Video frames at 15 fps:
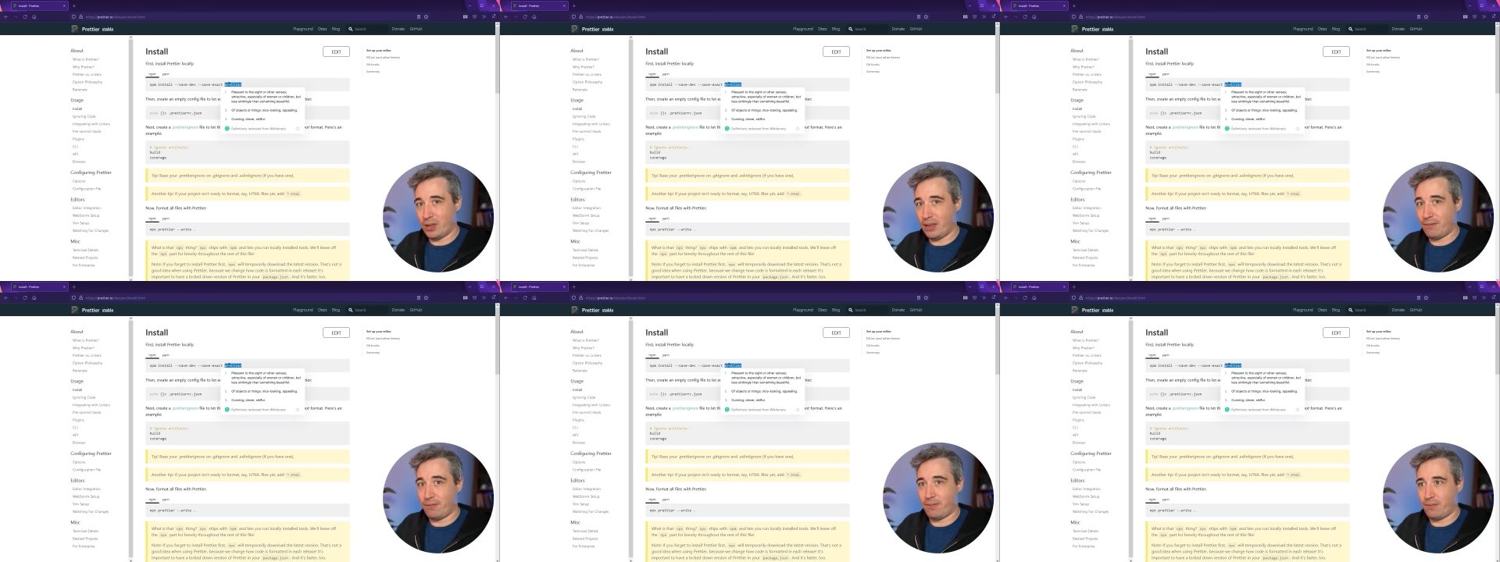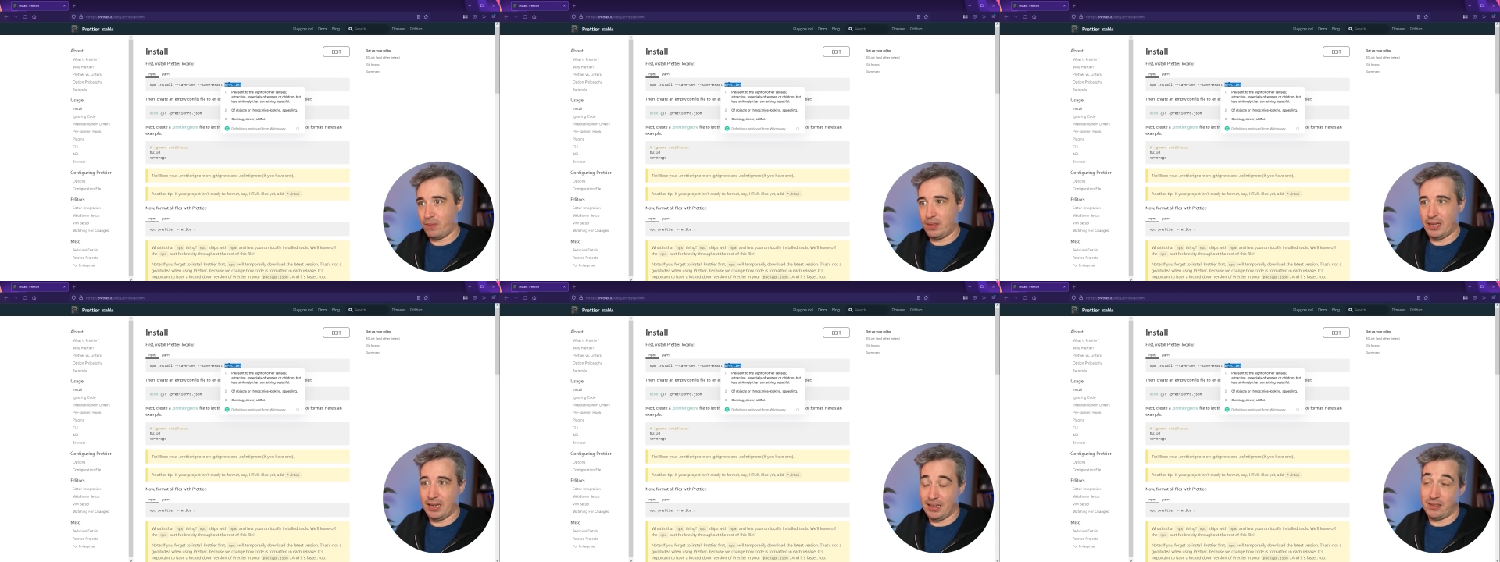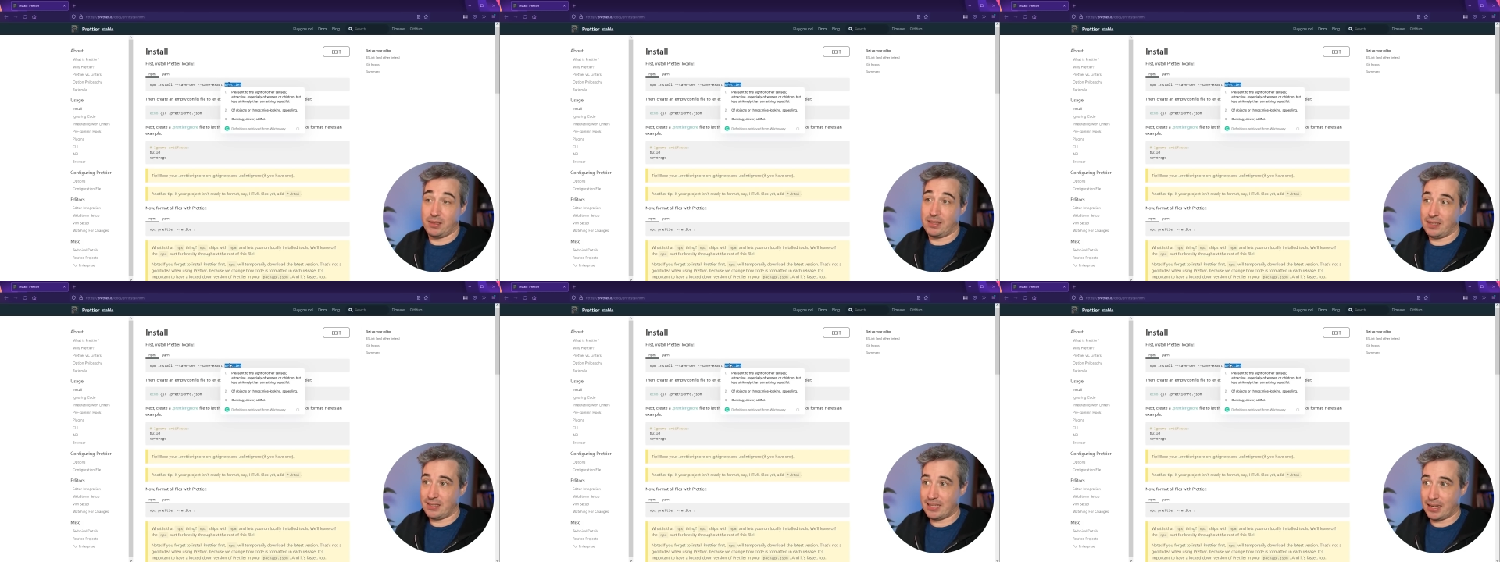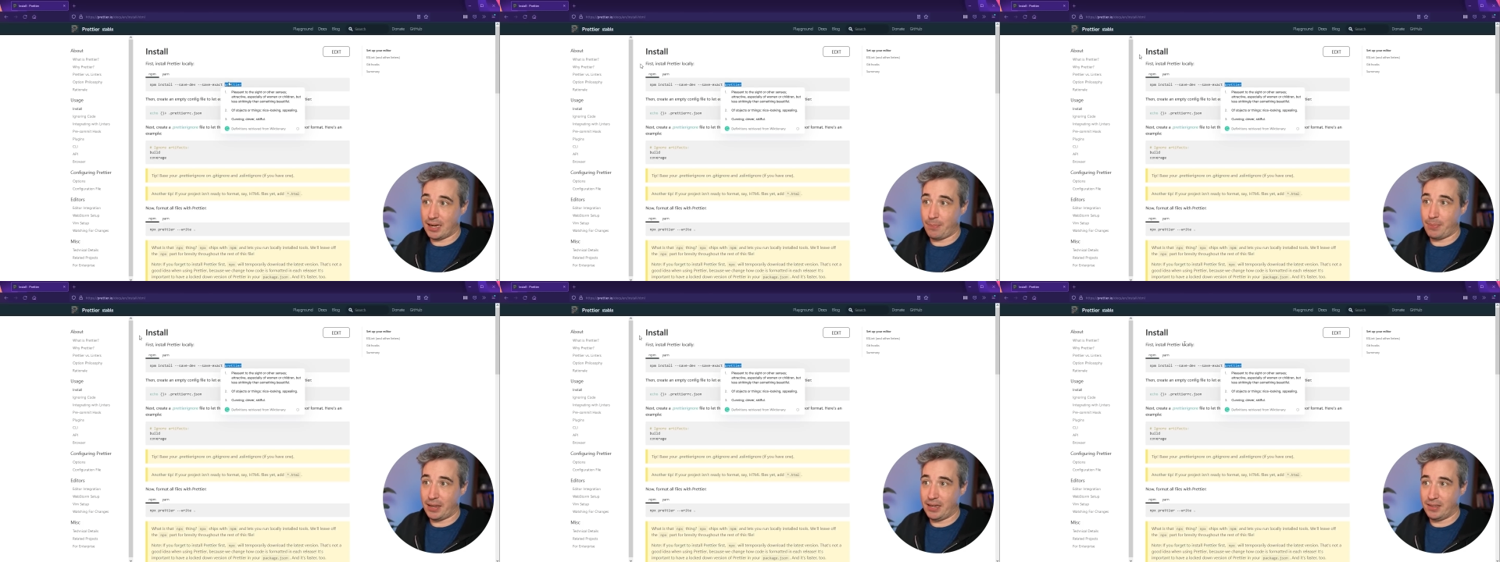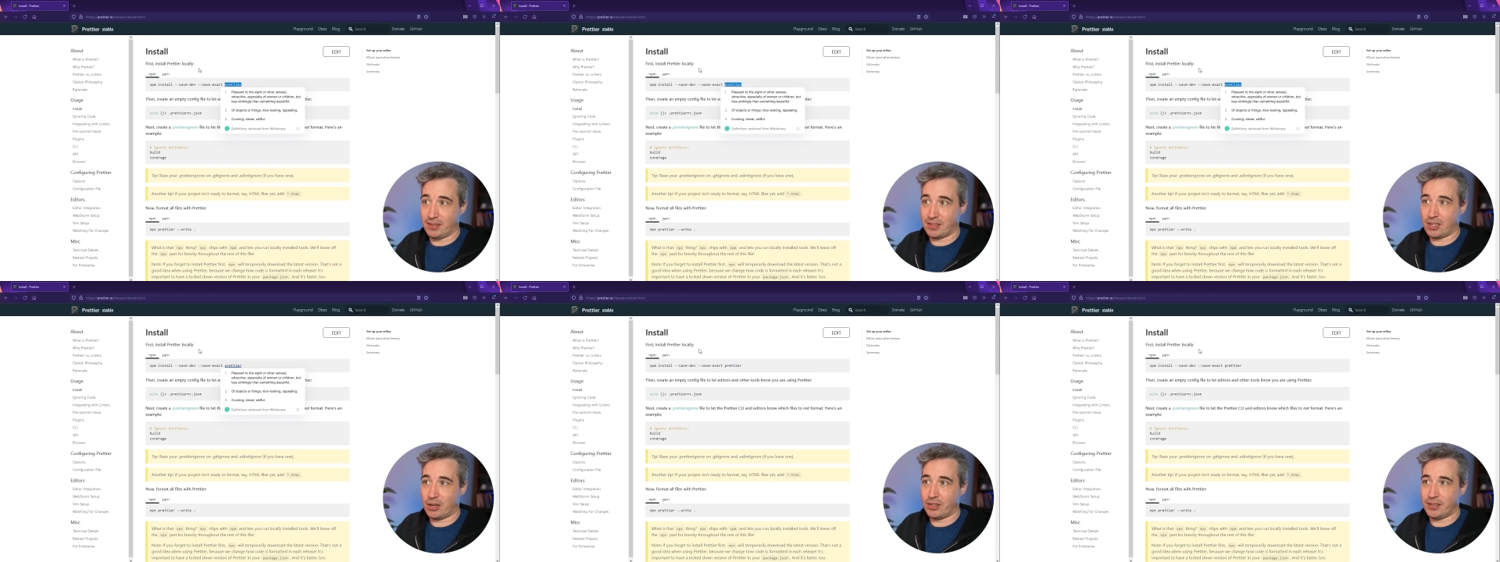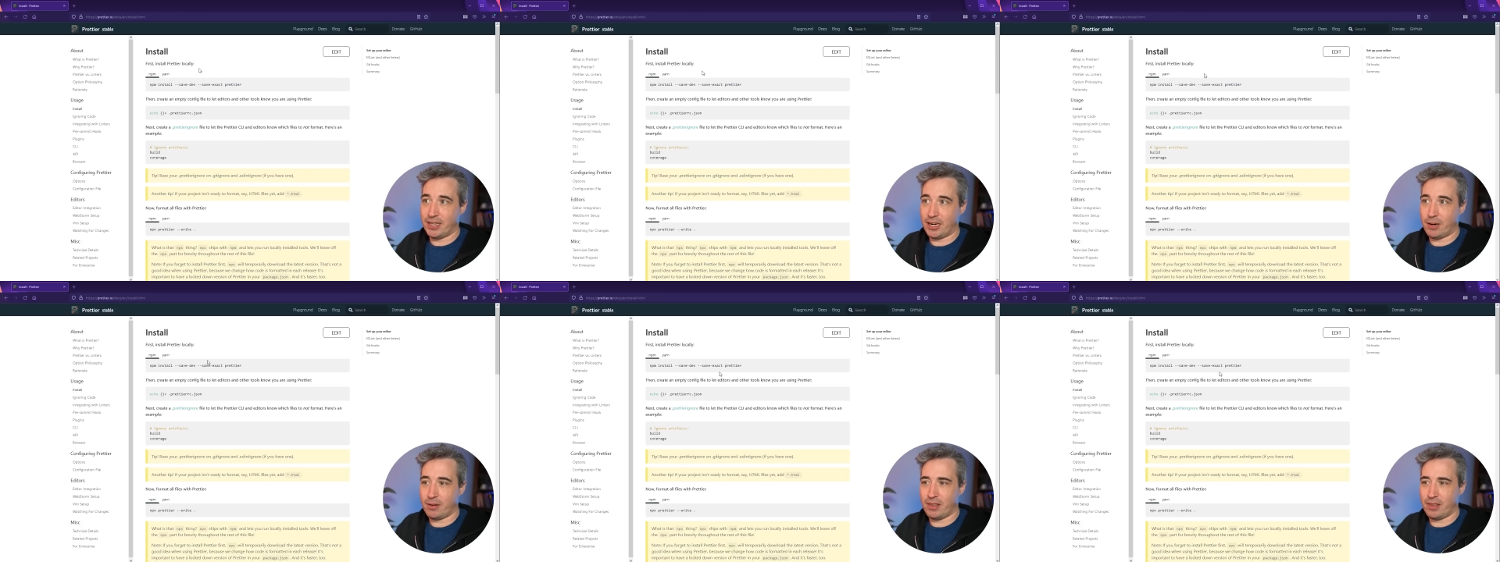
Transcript: if it is set up and installed there.